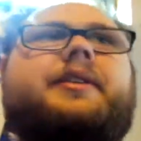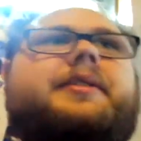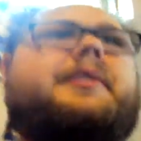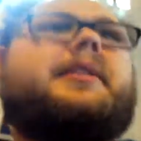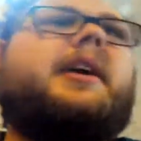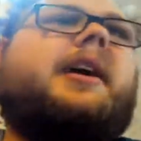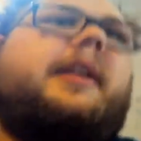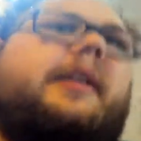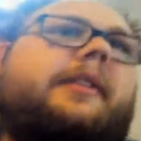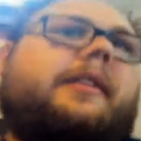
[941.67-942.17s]

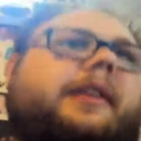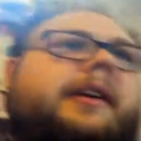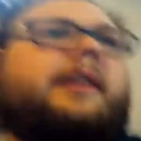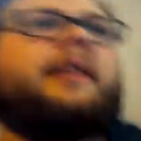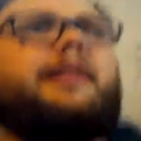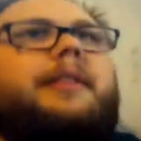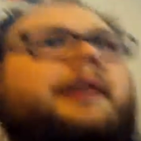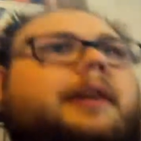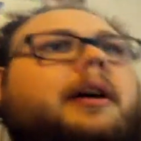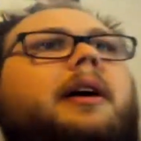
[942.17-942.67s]
is kind of
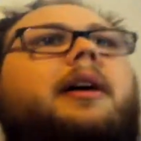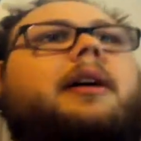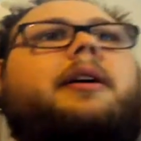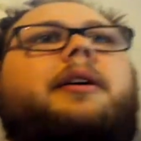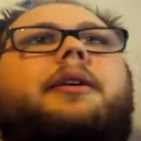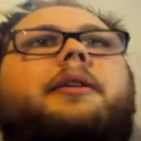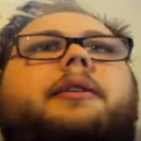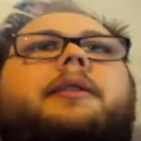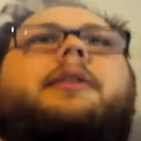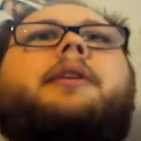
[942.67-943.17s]
like
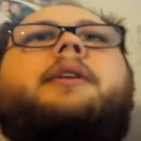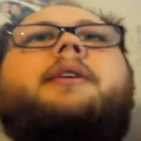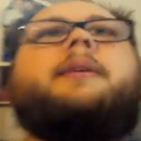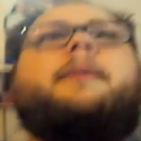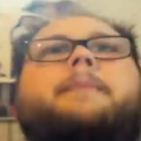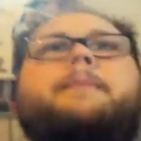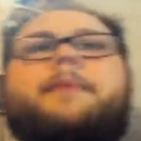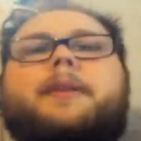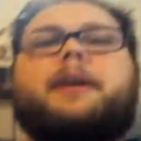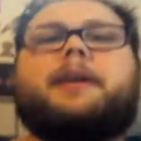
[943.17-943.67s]

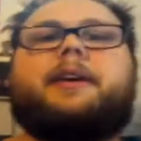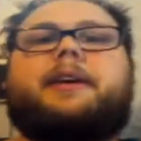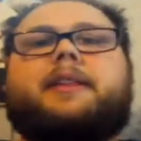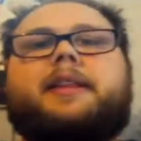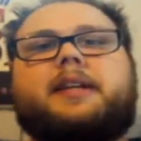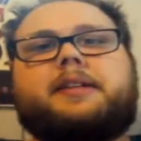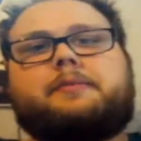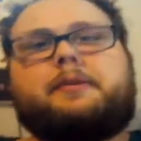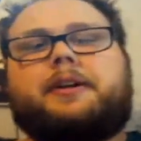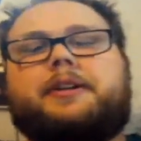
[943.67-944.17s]

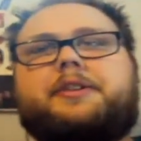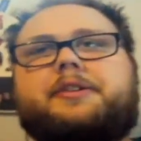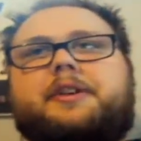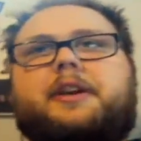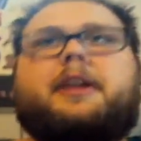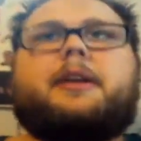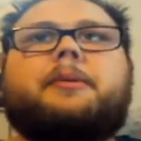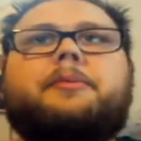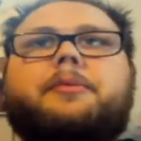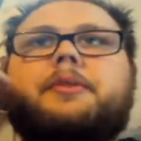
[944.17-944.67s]
that's why
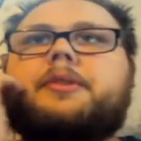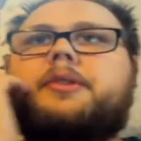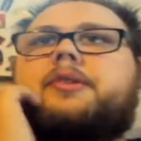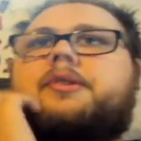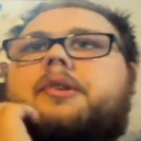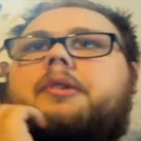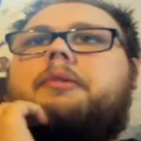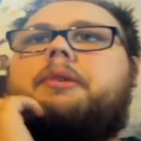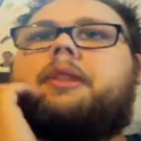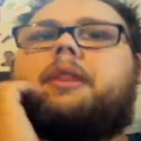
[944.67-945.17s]
Jacob was
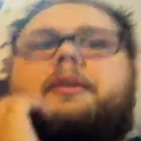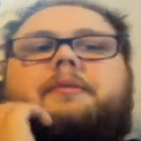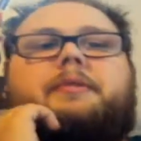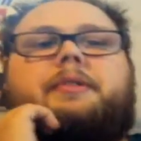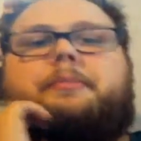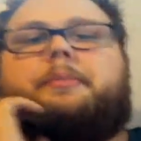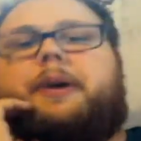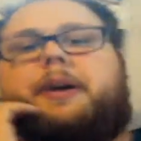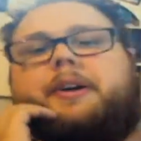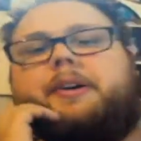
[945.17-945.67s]
so in
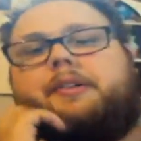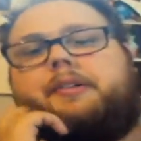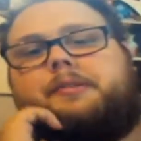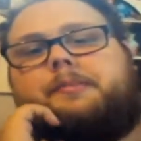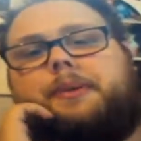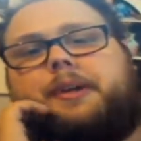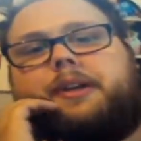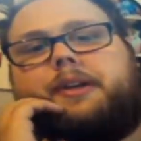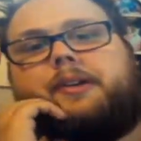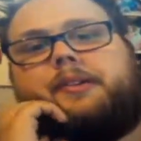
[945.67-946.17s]
love with Bella,
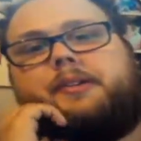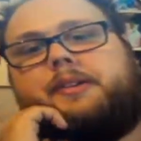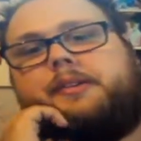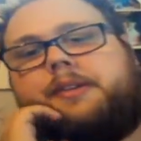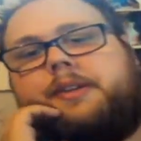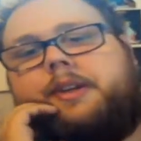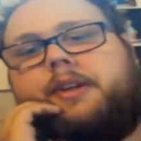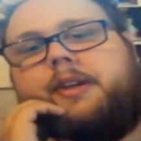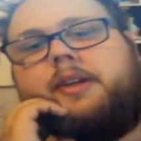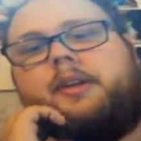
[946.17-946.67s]
is because
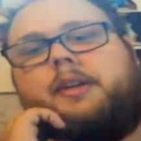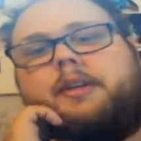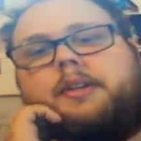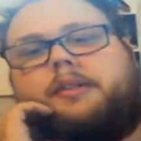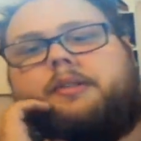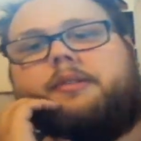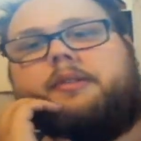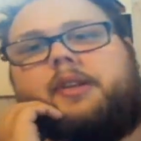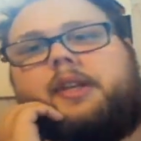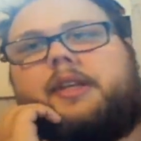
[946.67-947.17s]

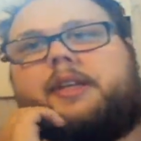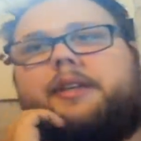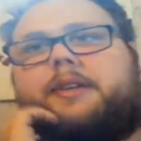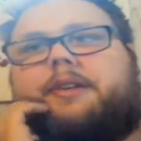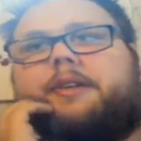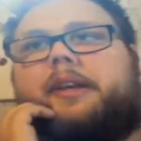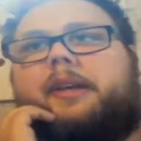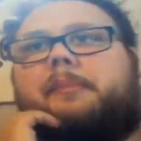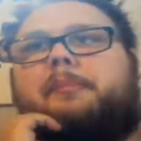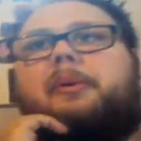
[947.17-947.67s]

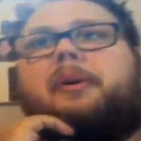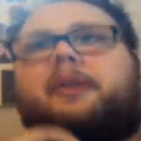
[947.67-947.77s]
like